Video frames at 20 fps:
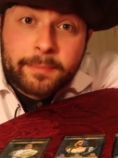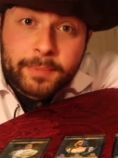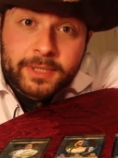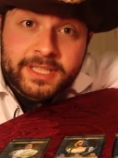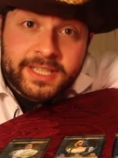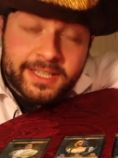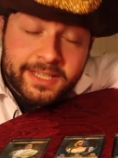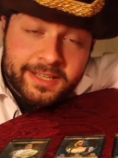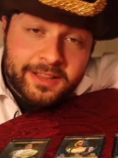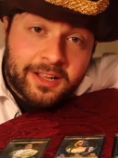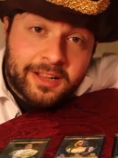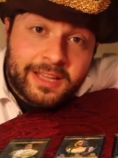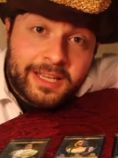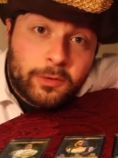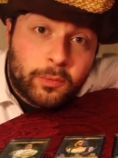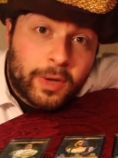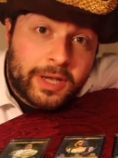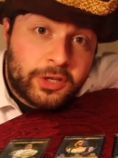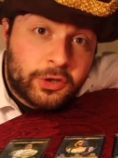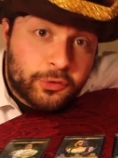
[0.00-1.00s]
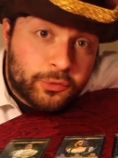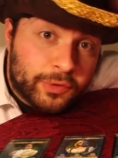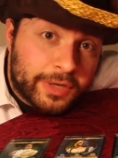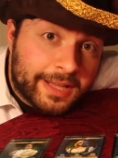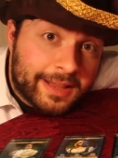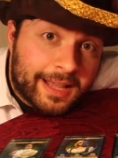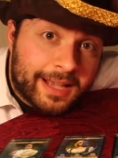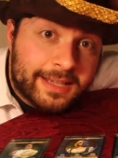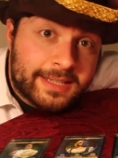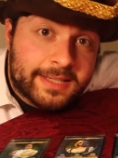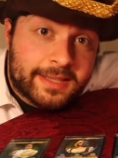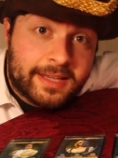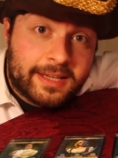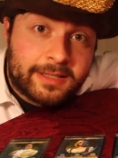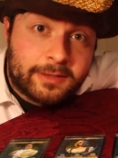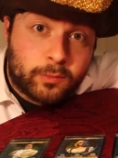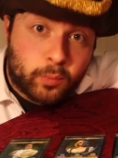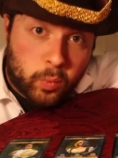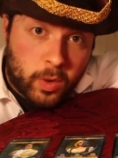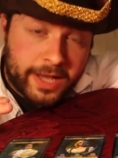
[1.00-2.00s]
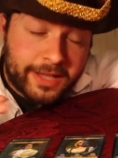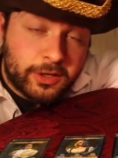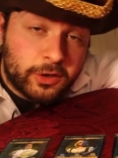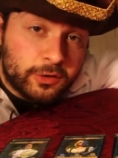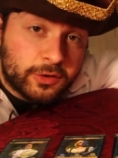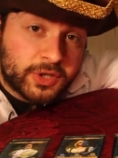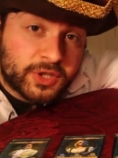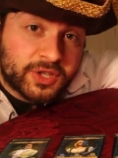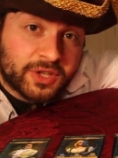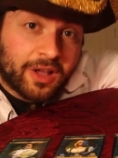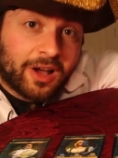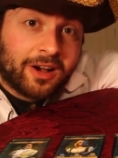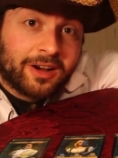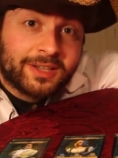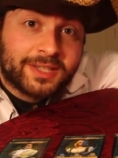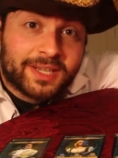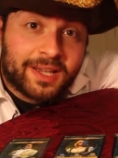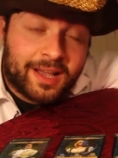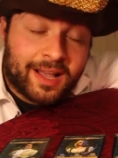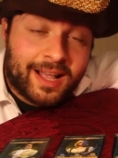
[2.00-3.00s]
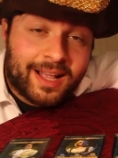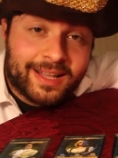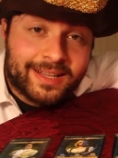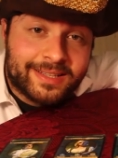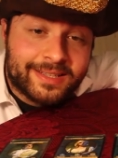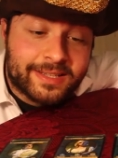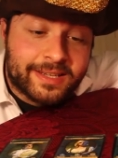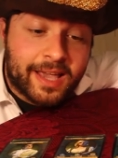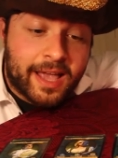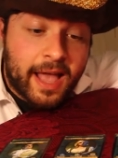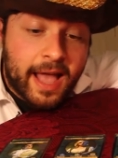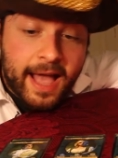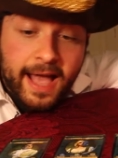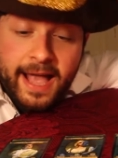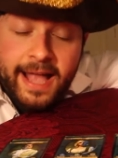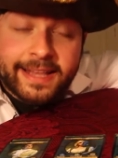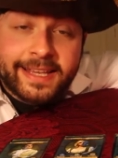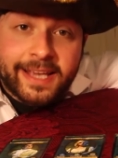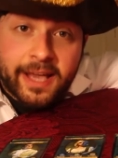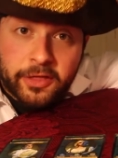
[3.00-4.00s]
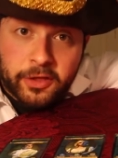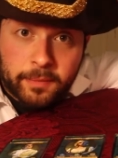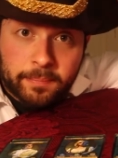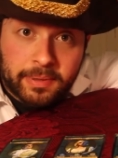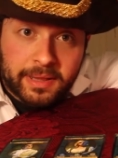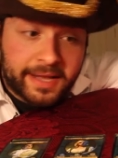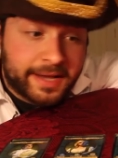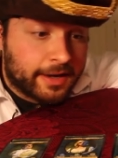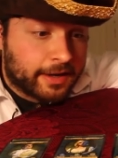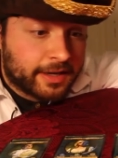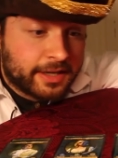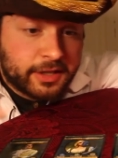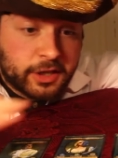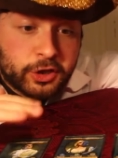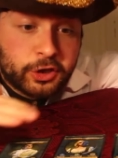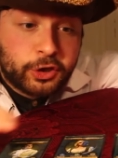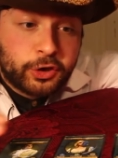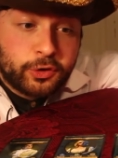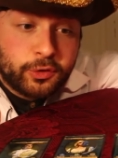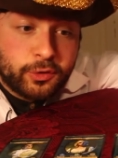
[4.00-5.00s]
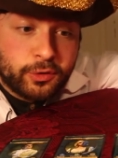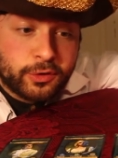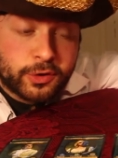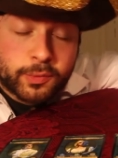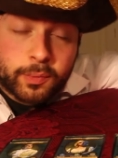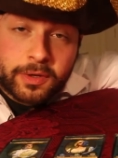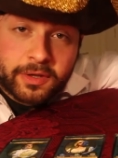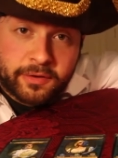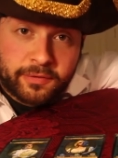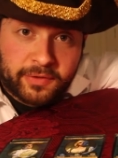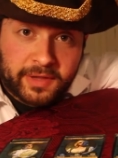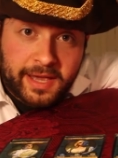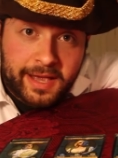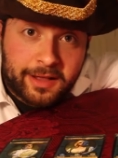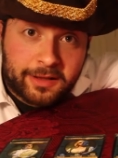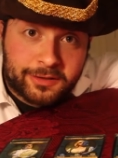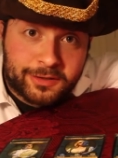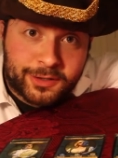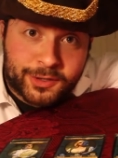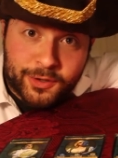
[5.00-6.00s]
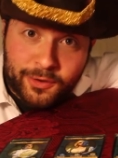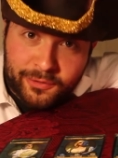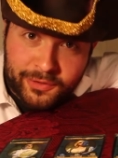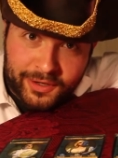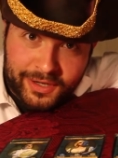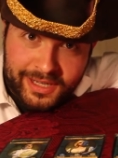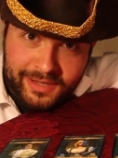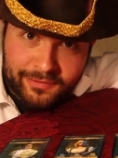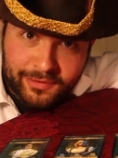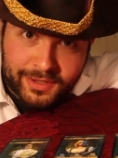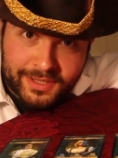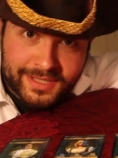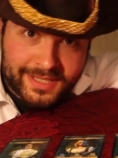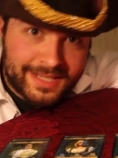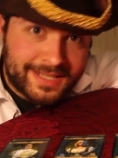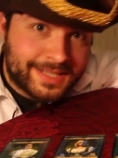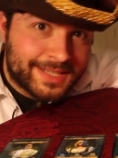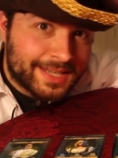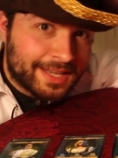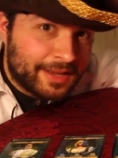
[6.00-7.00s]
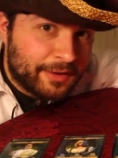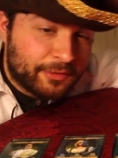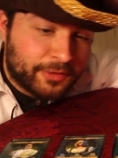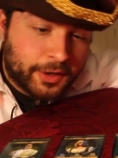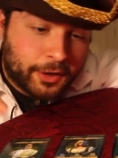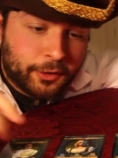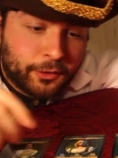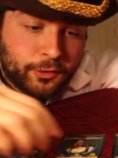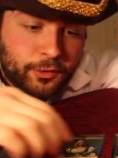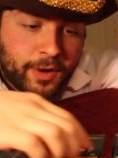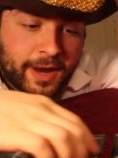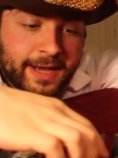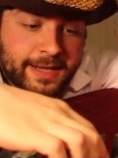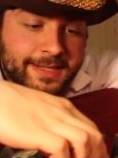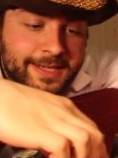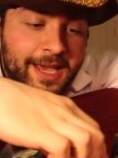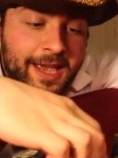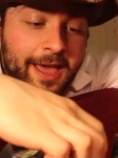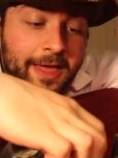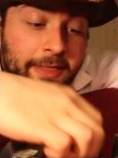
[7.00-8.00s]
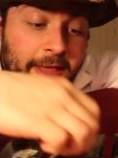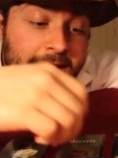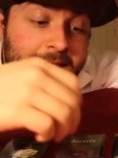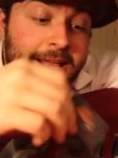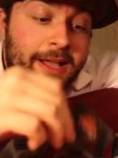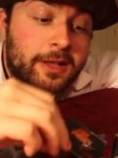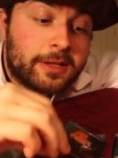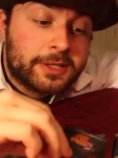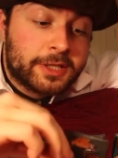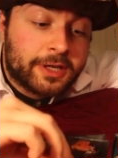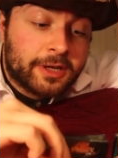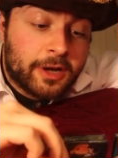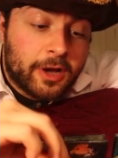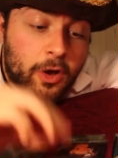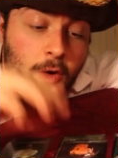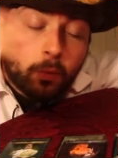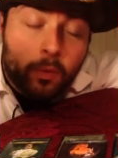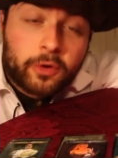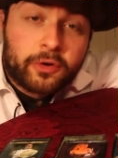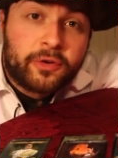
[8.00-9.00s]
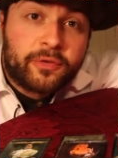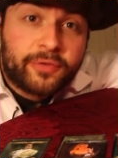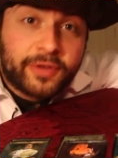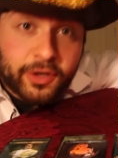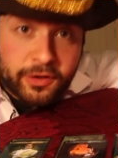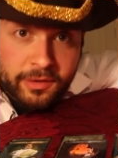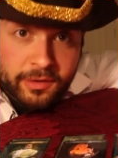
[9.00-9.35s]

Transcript: particularly when you realise that when you start a hunt, any other player can accuse one of the elders of their evil deeds, and if they're right, that elder will reveal